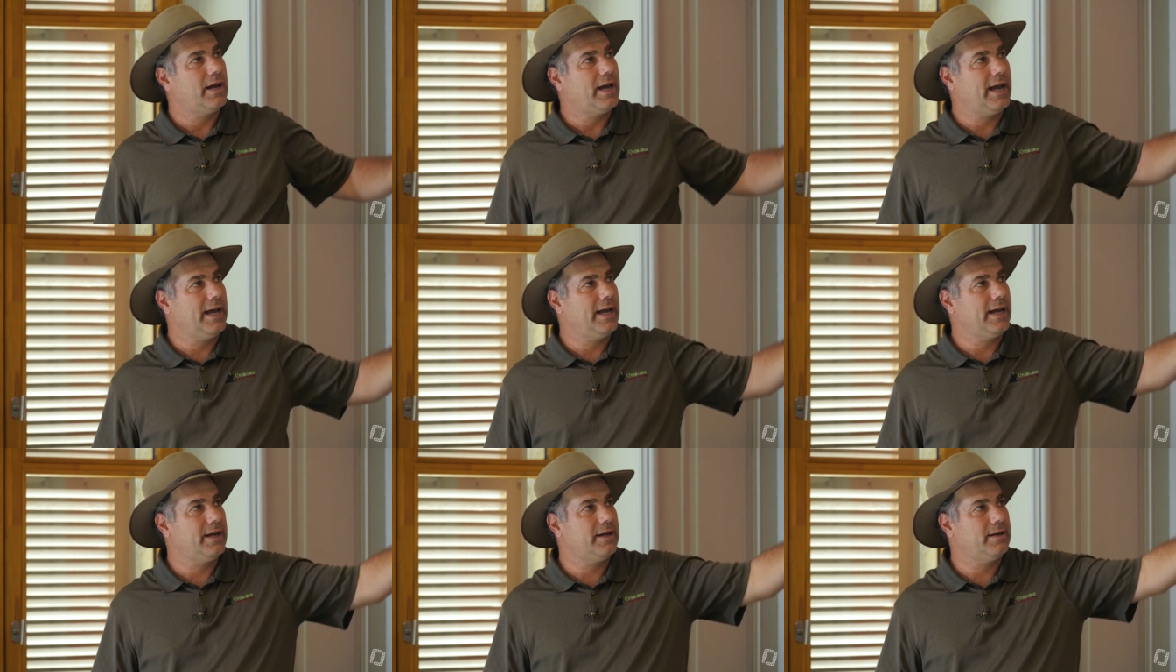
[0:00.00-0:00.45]

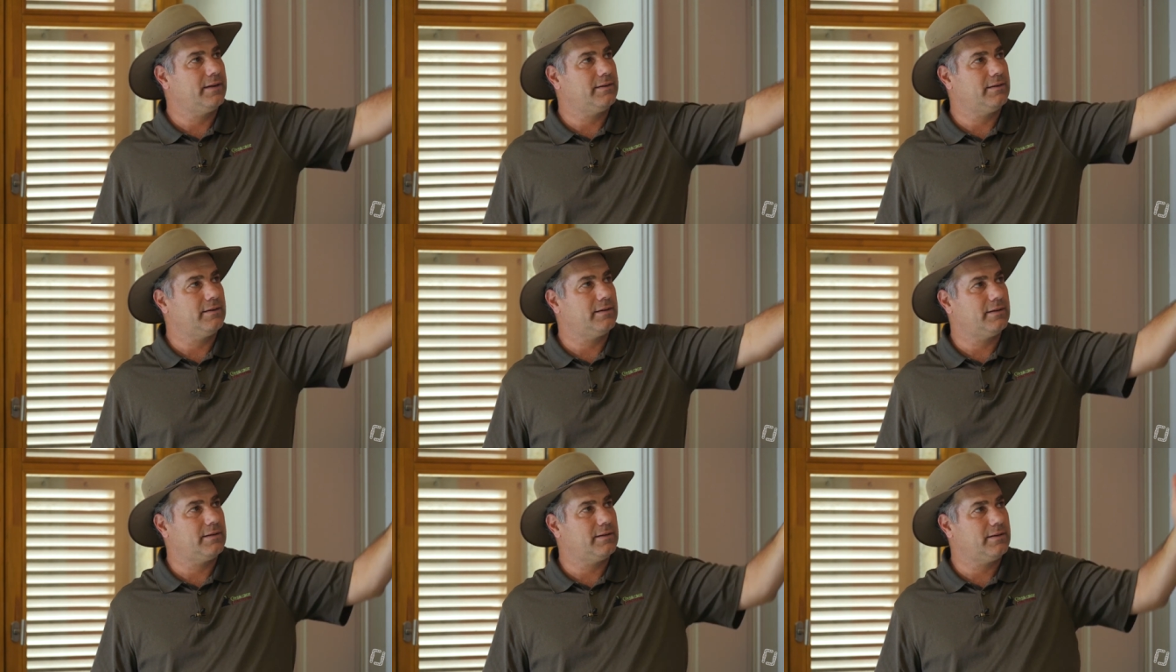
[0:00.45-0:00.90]

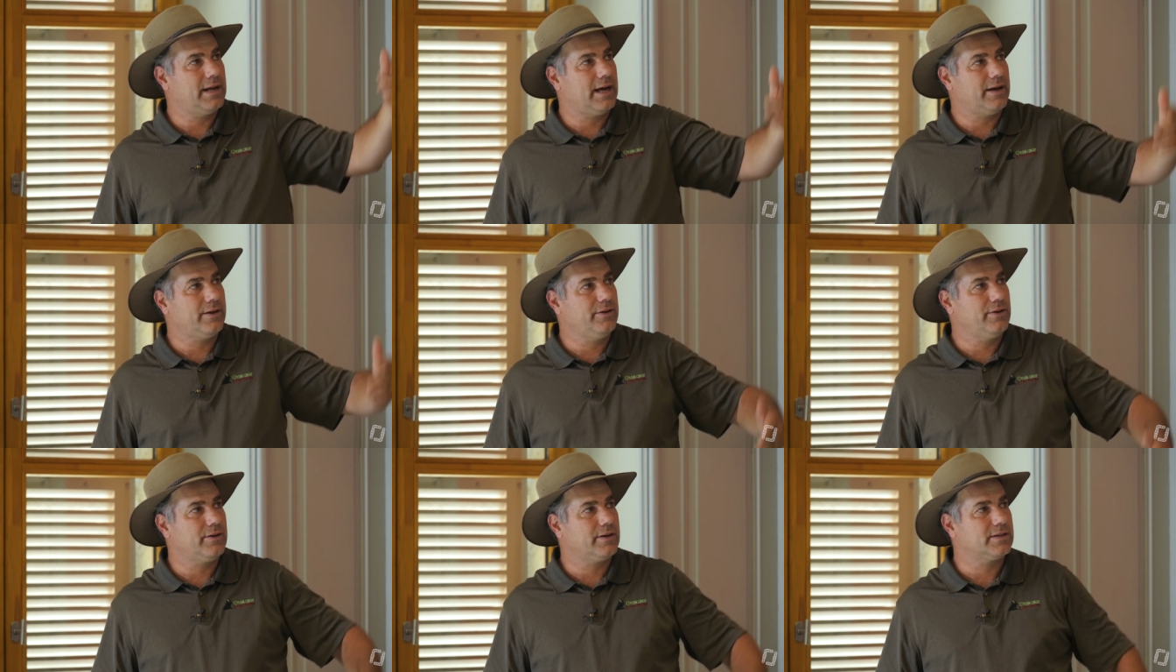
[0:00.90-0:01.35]
and
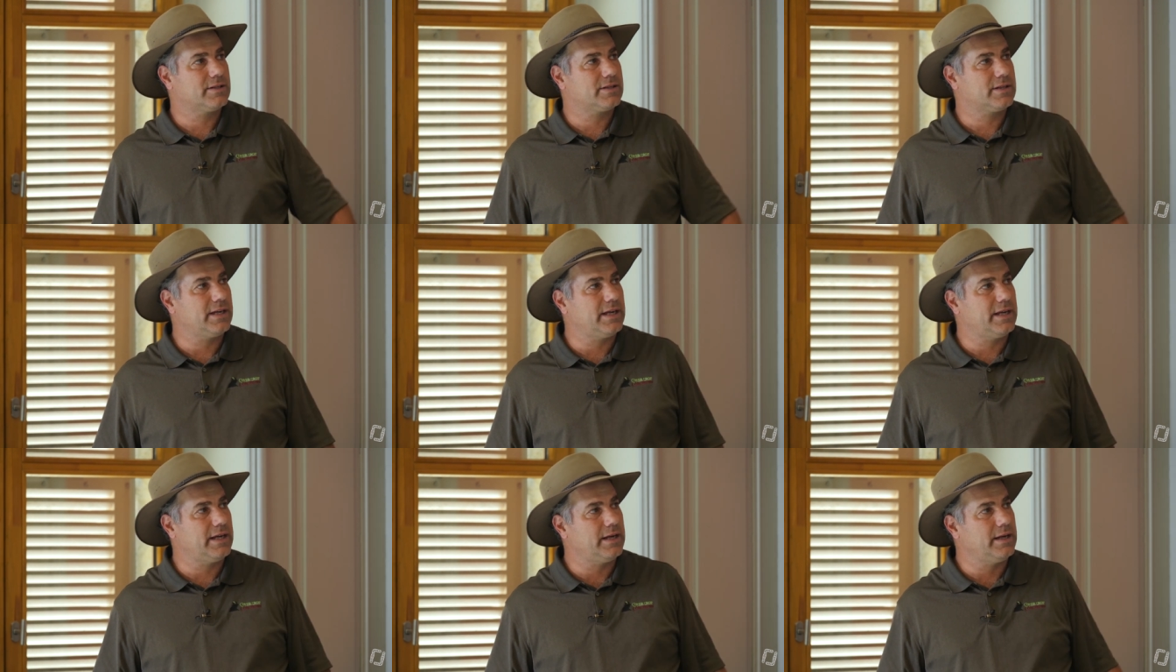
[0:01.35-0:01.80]
now you can
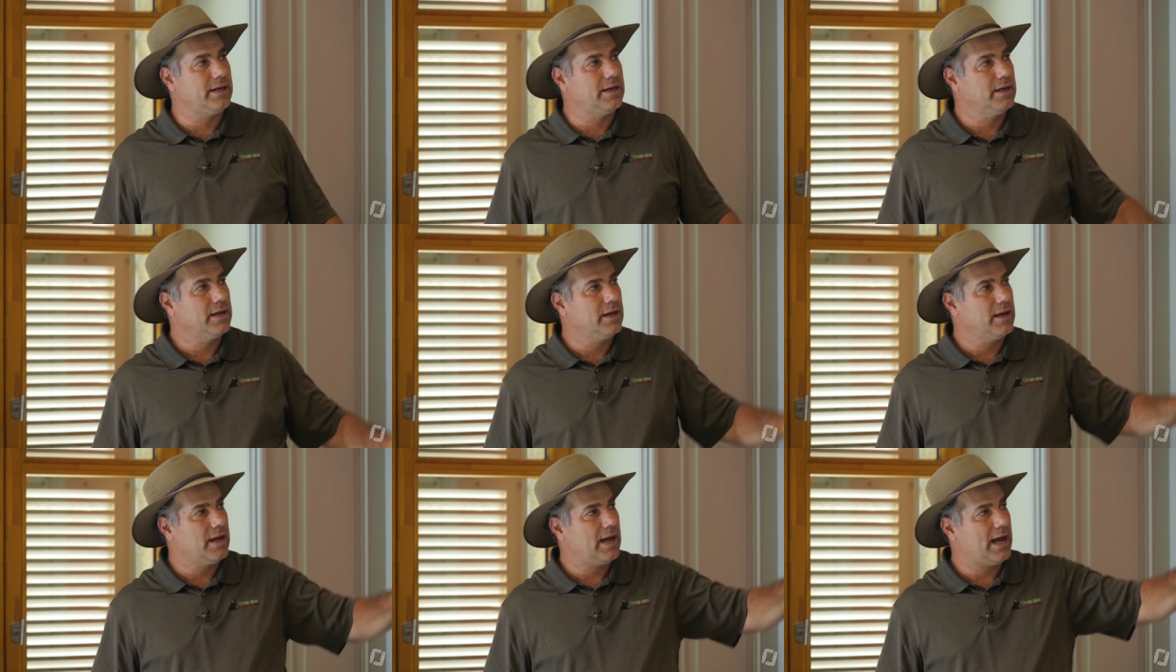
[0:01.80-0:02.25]

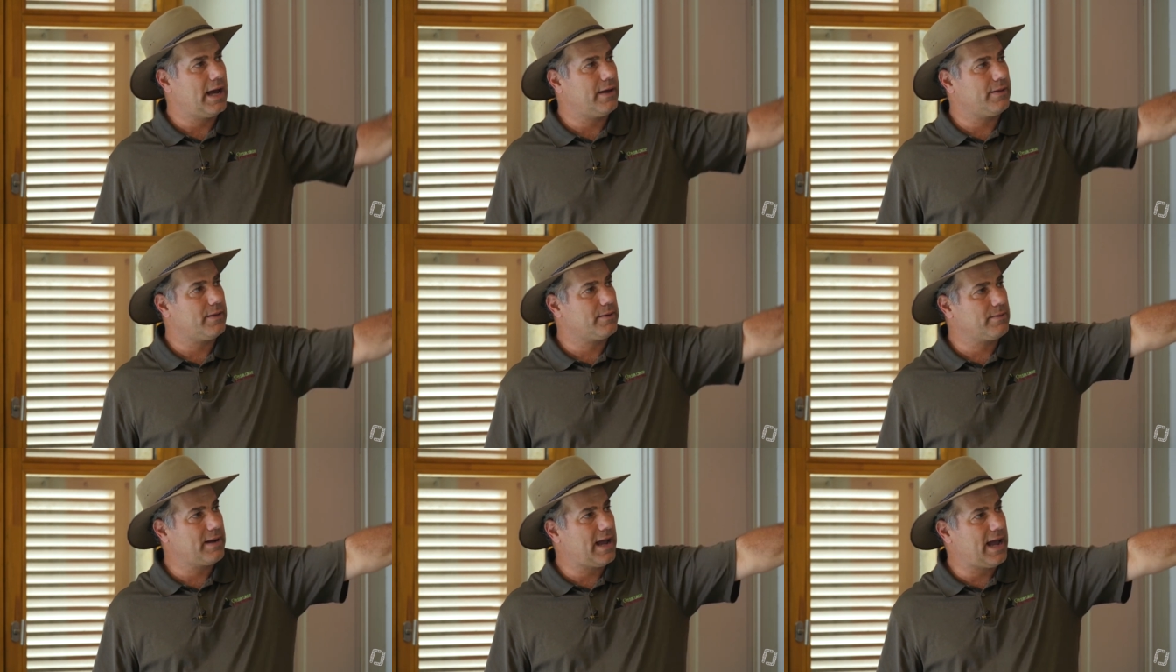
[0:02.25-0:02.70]
see
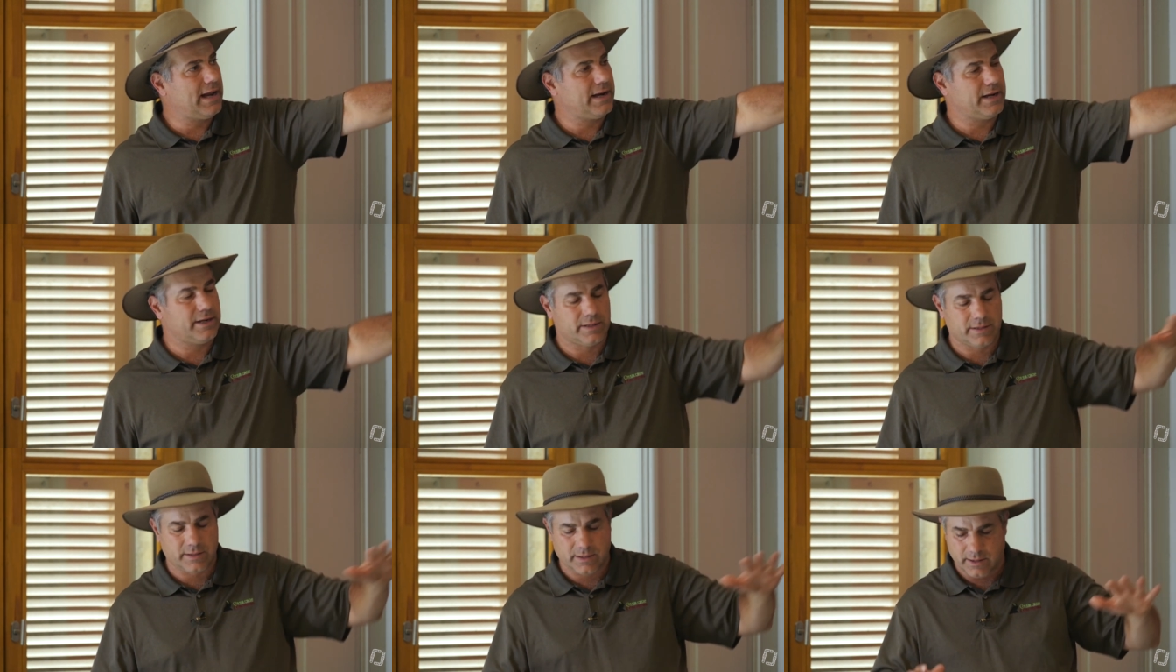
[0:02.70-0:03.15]
how the
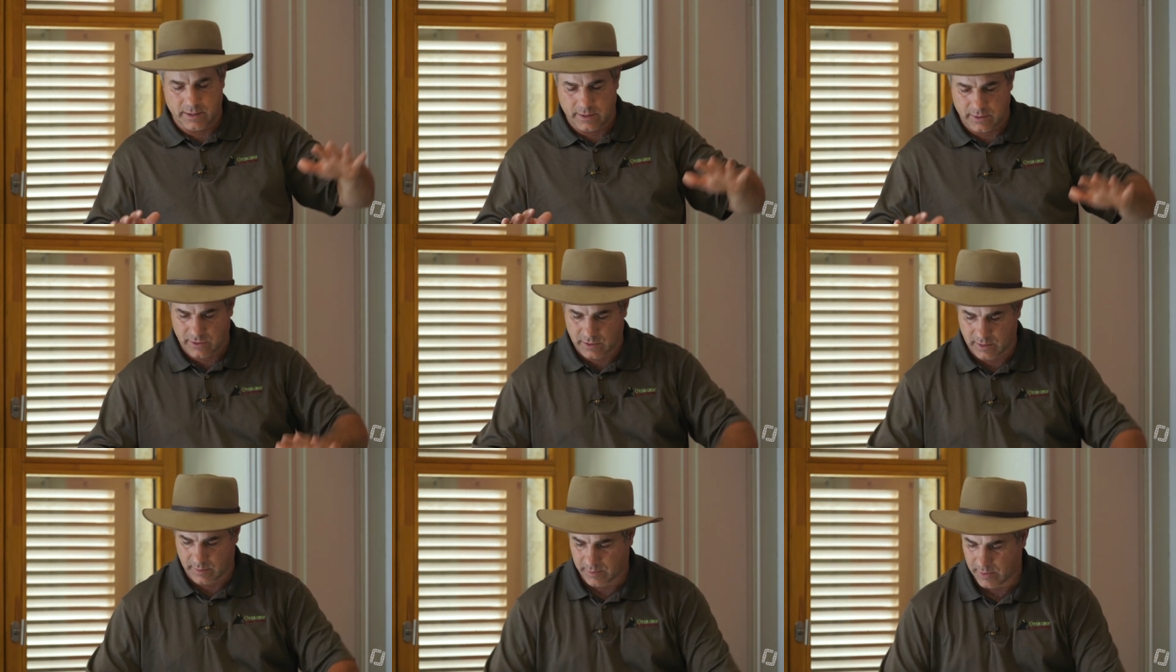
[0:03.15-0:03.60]
radish
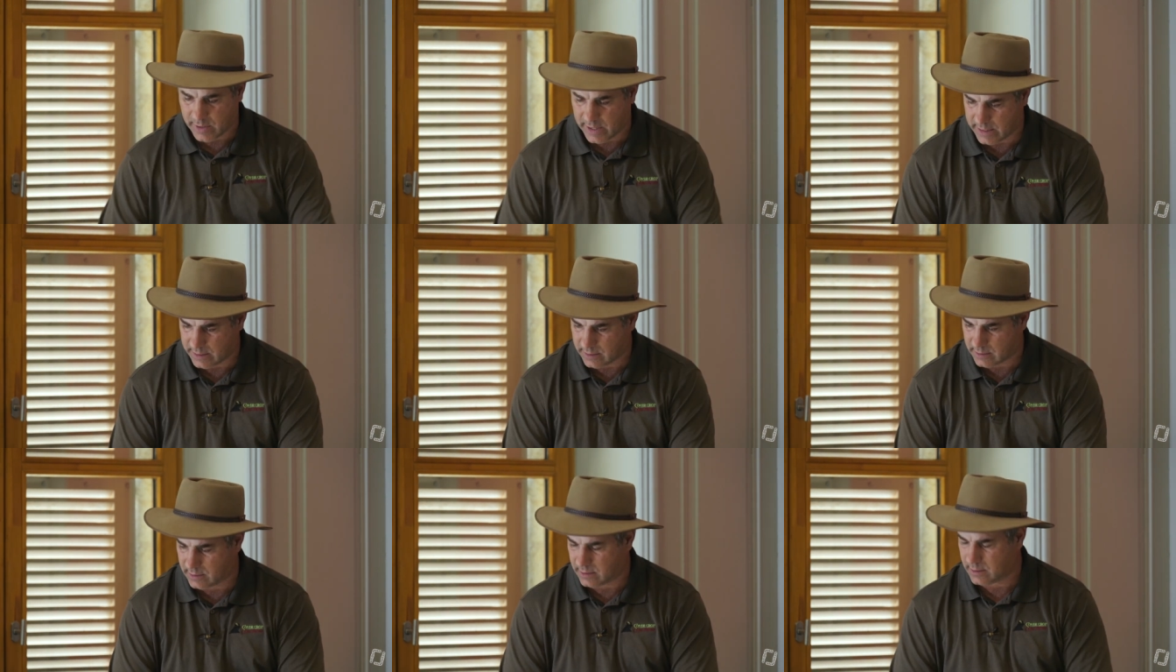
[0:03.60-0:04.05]

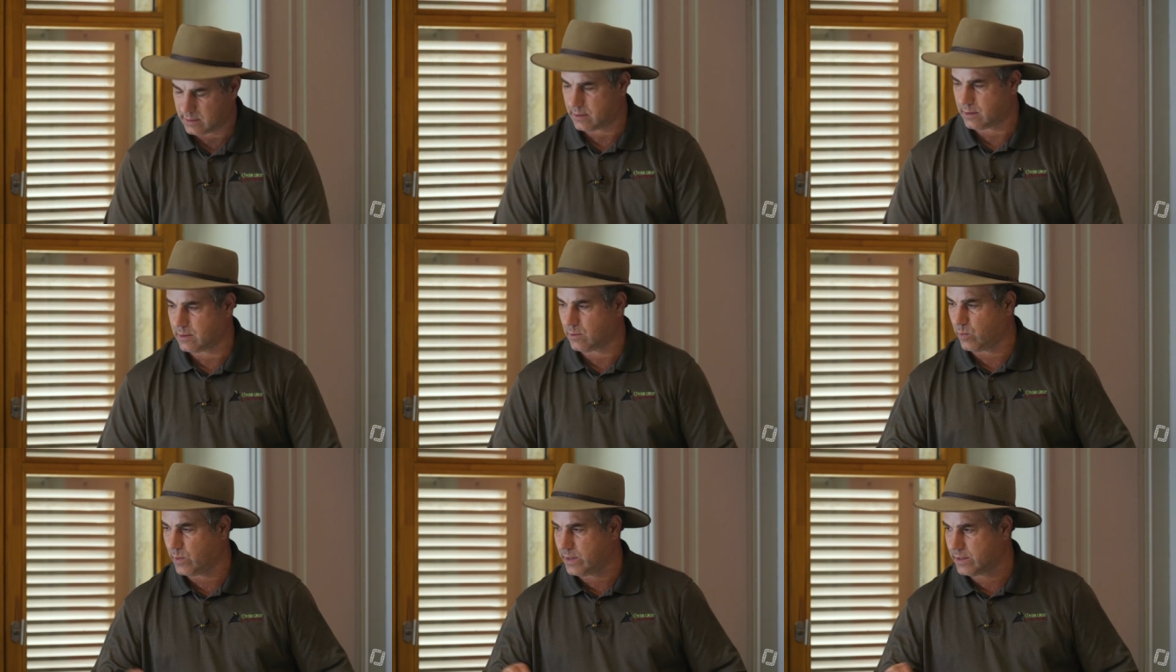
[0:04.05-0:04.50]
suppressed
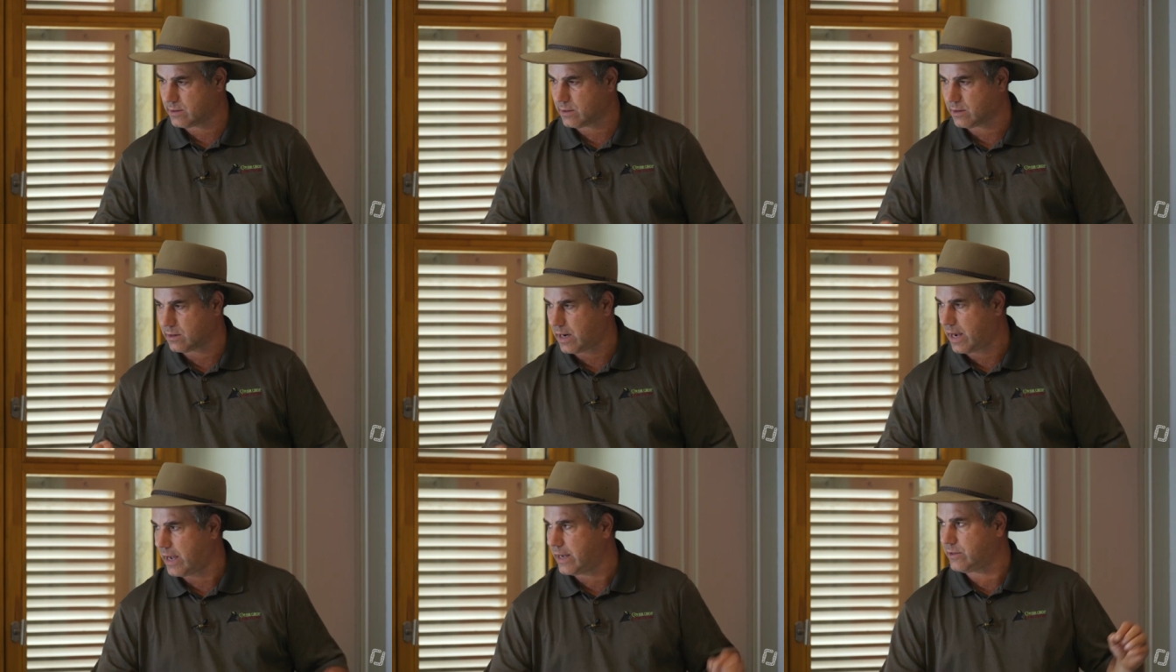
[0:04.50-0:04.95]
the
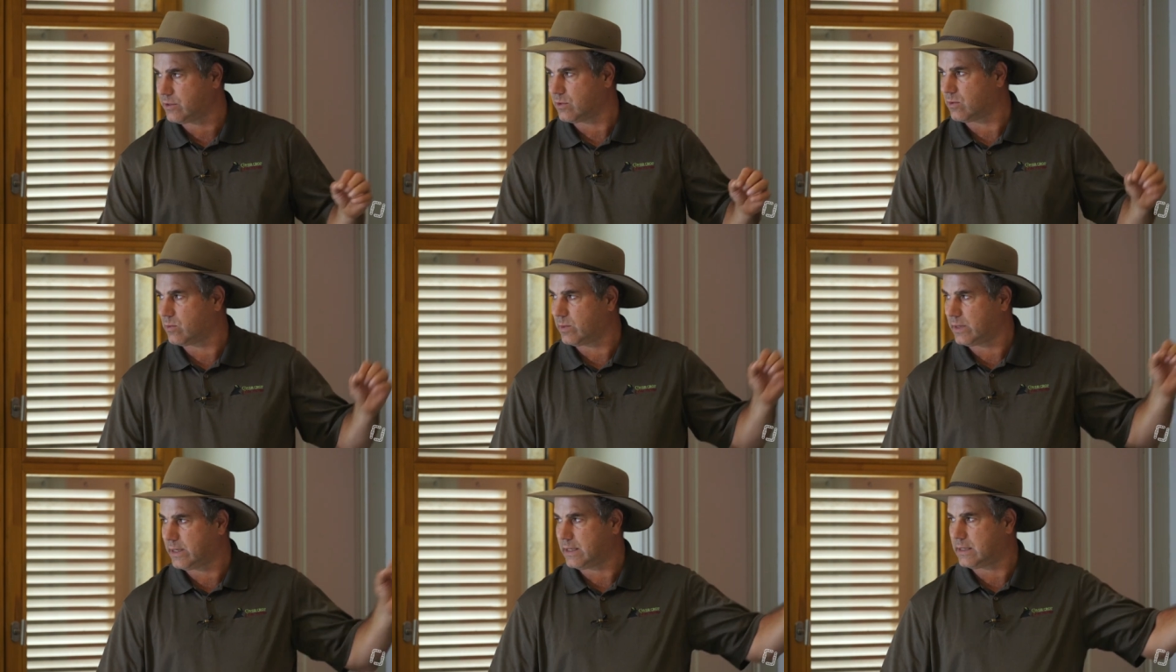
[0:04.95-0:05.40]
winter
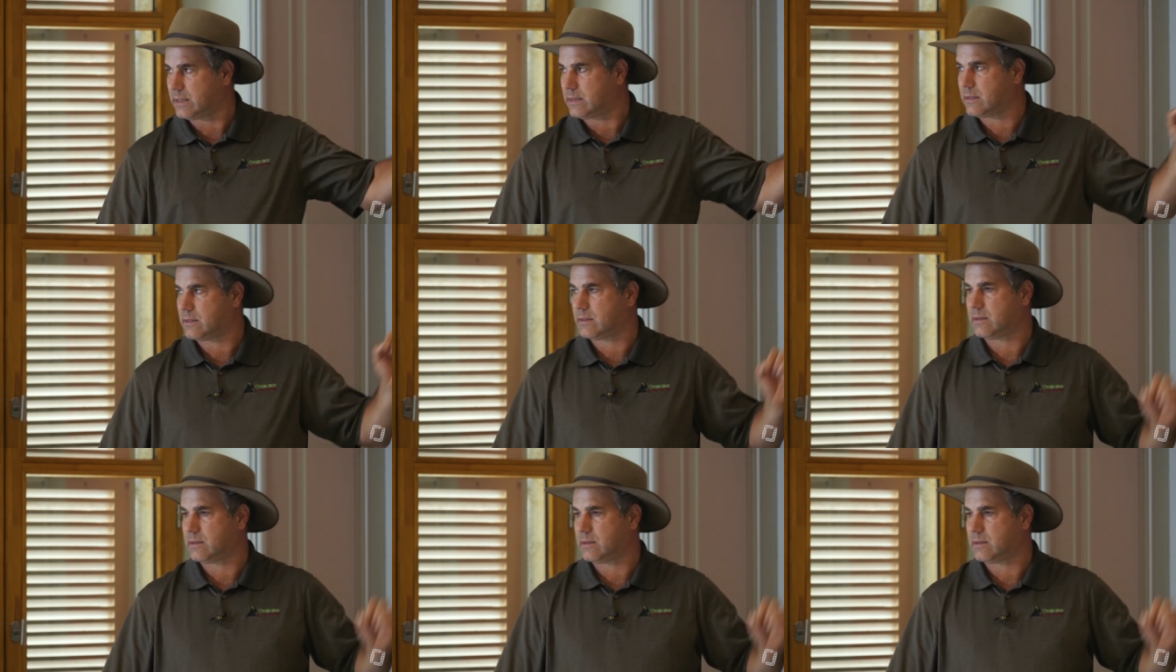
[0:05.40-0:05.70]
annual weeds.